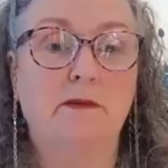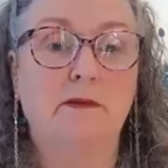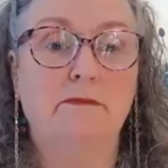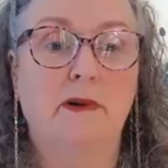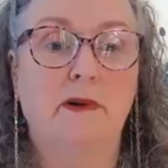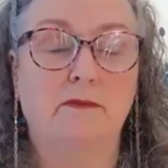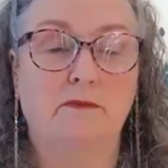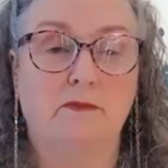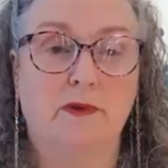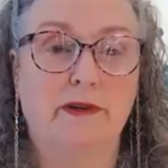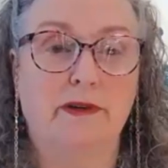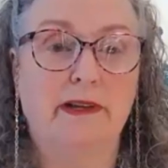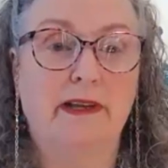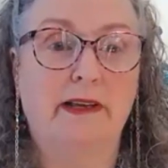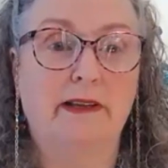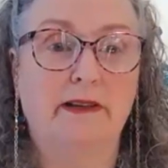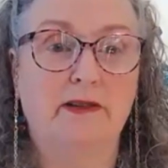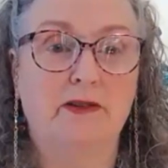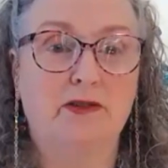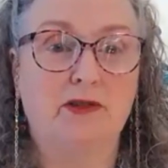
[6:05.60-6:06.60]
mum on one
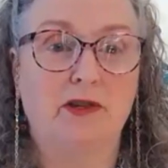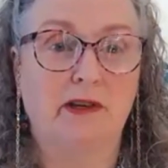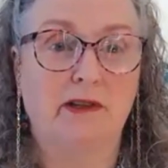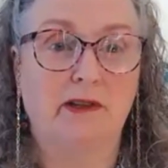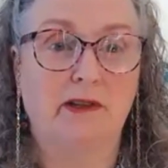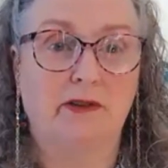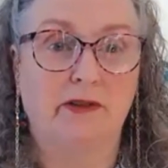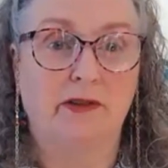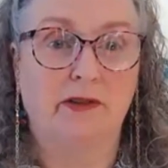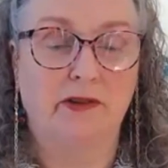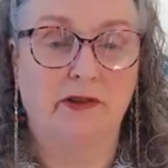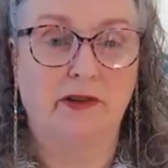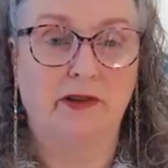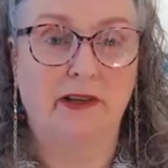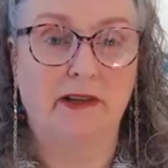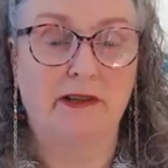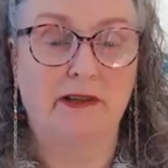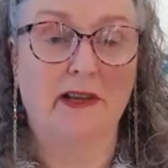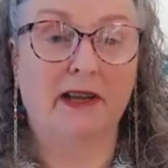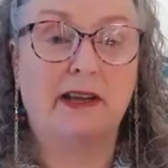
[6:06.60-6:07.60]
hand, Jenny on the
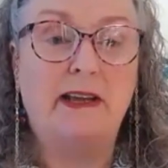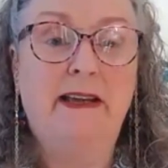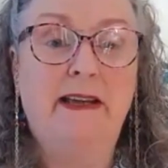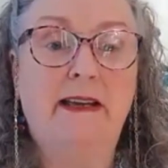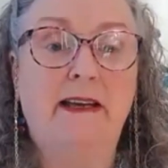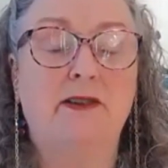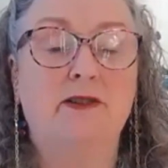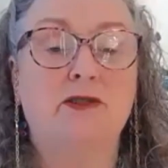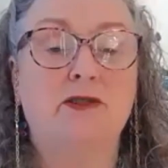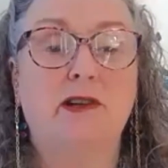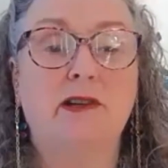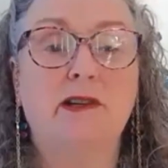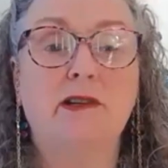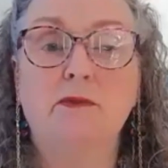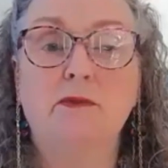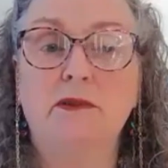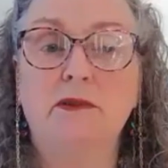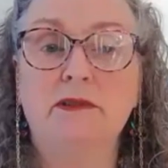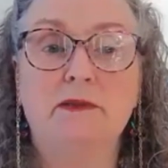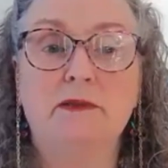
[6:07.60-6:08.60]
other hand, and
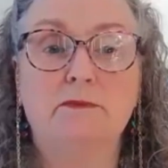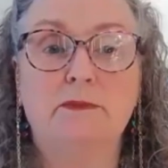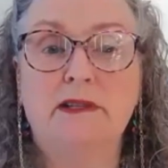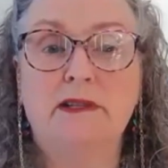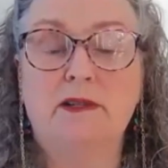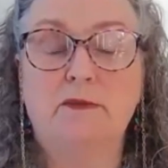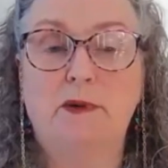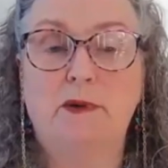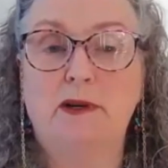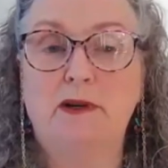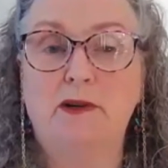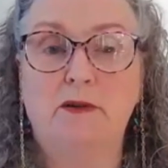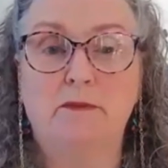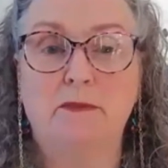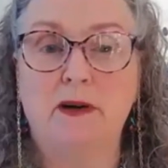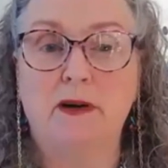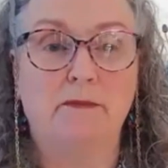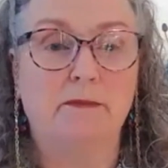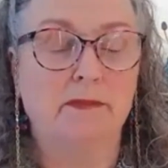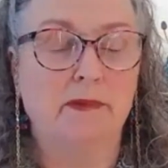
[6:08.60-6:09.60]
Jenny wanted me to be her
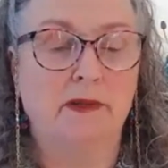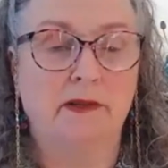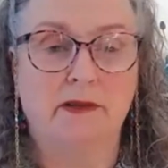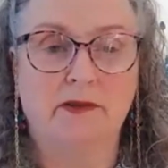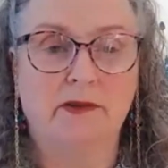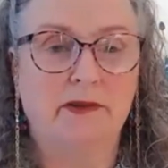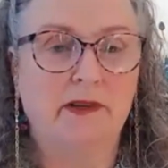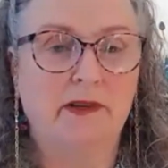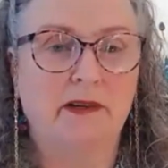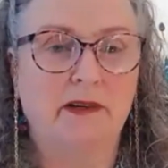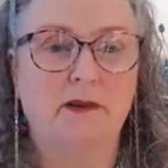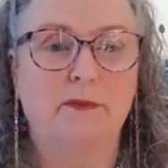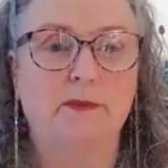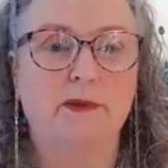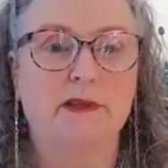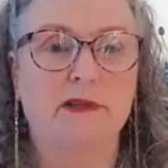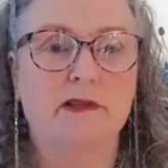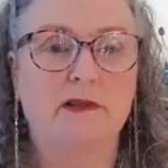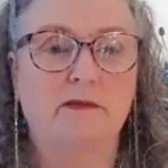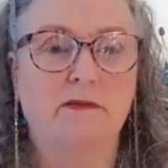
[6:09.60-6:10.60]
mum, not her
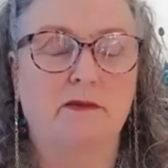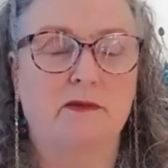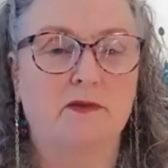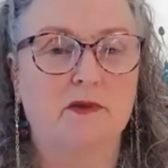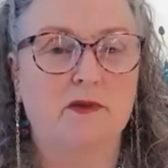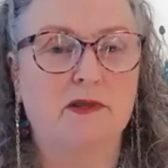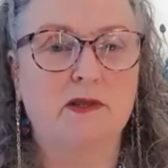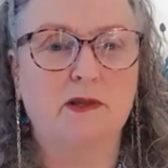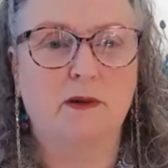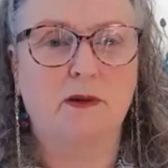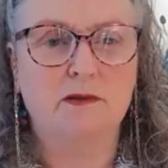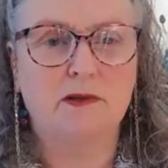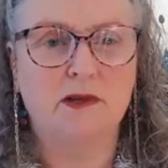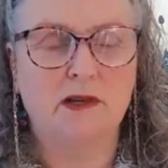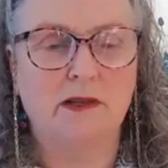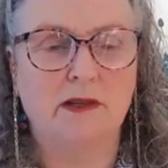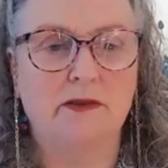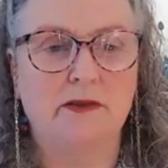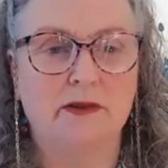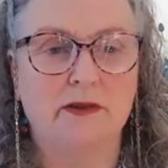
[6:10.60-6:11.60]
therapist, which was
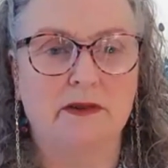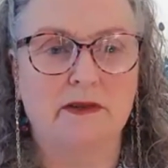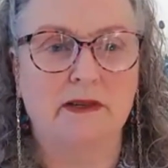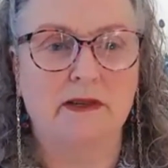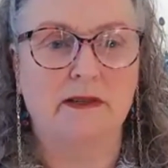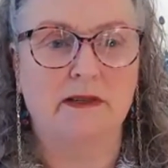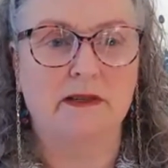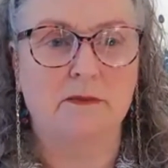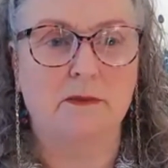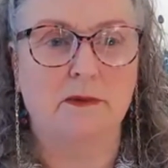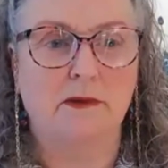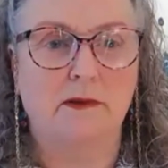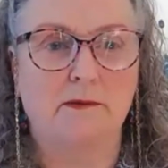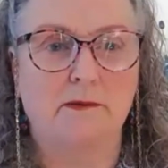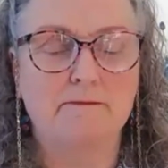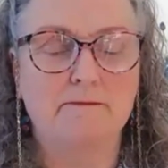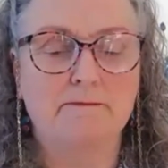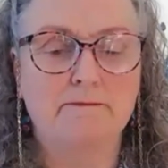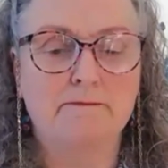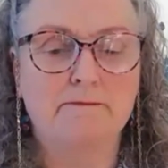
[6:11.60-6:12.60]
totally
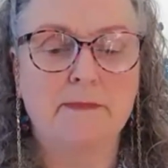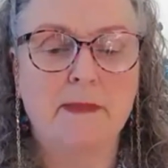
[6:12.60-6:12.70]
understandable.